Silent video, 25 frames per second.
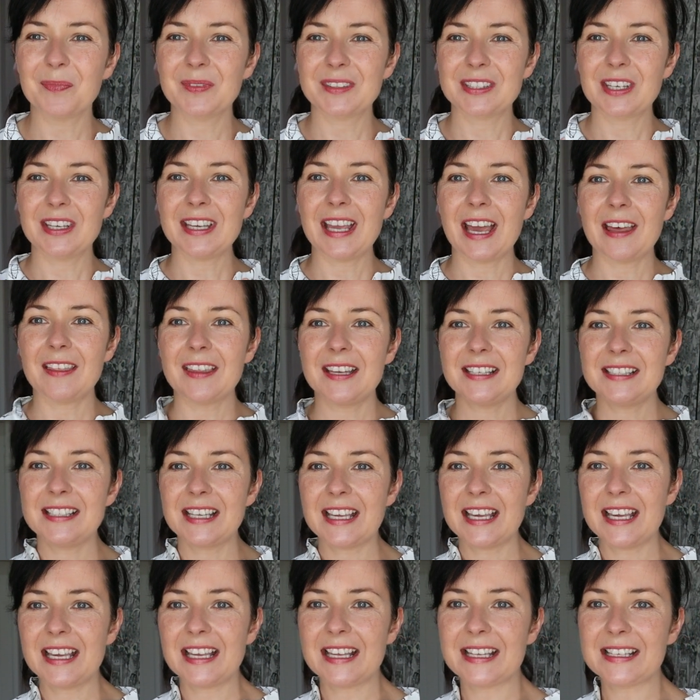So yeah, this
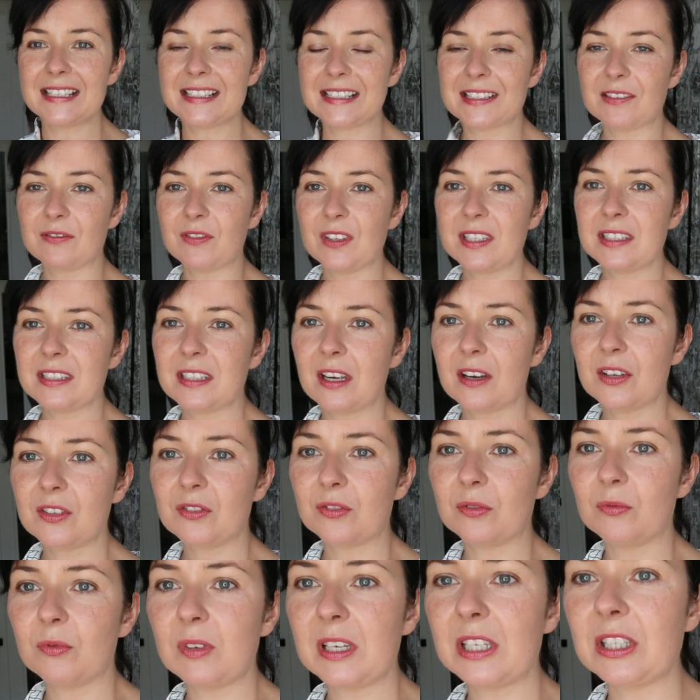is
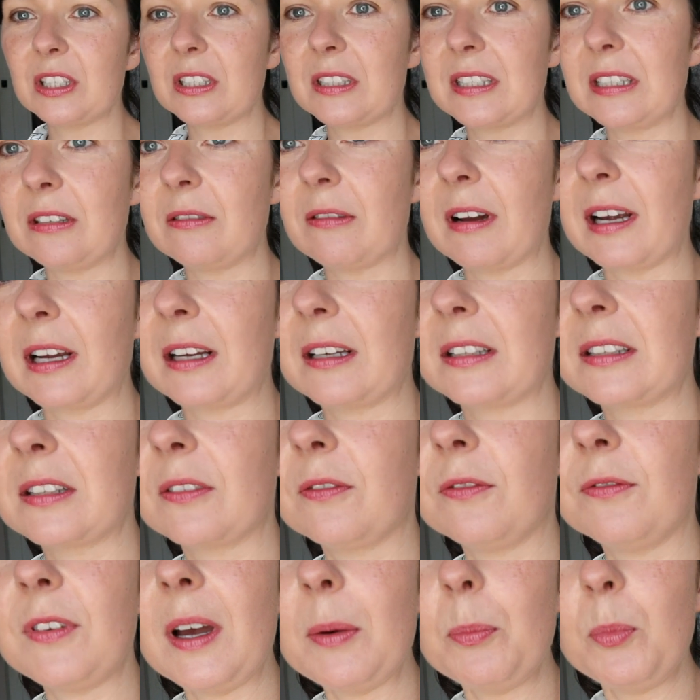viscose from Regency Rags
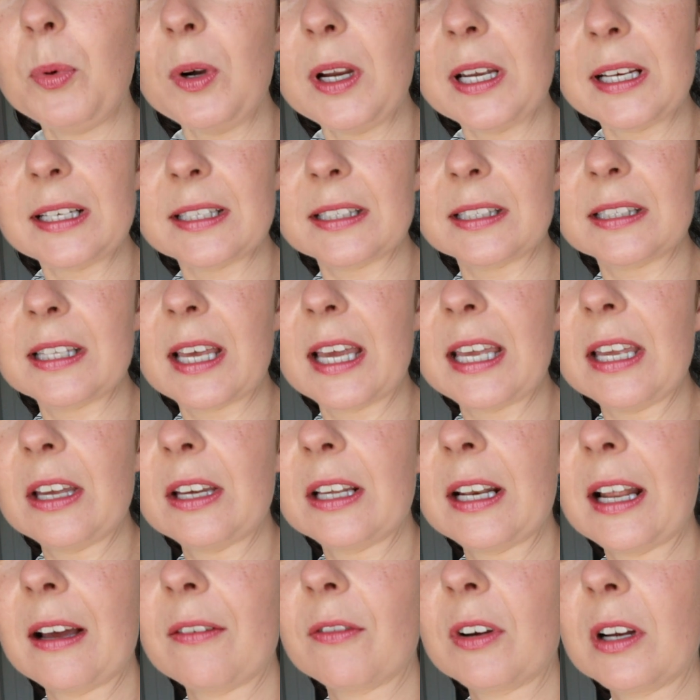Fabrics. There you
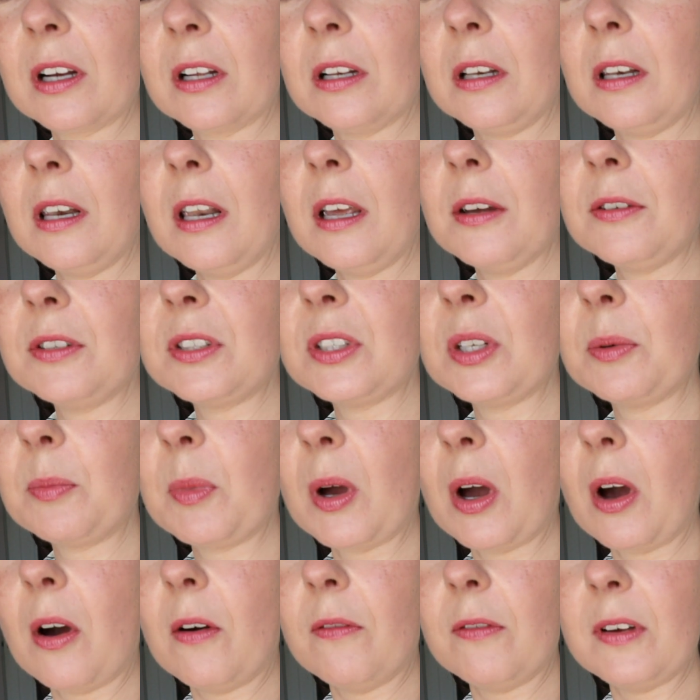can have a close-up
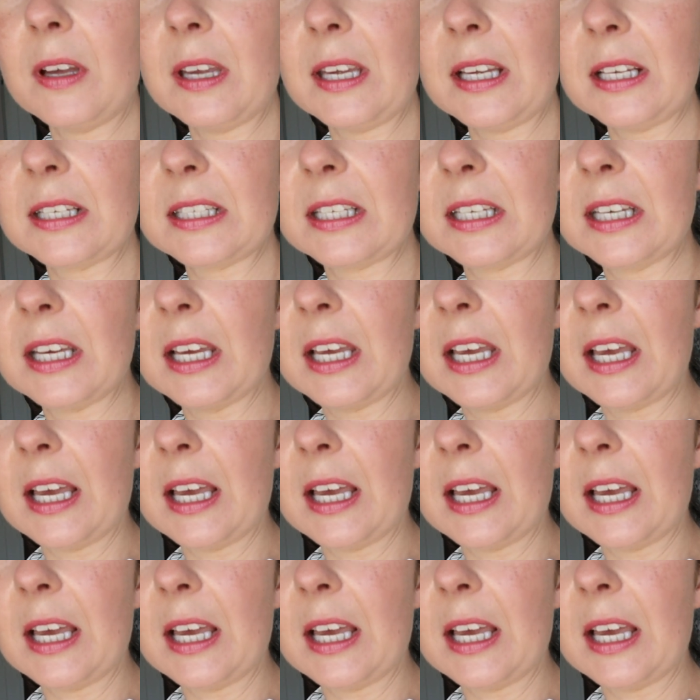of it.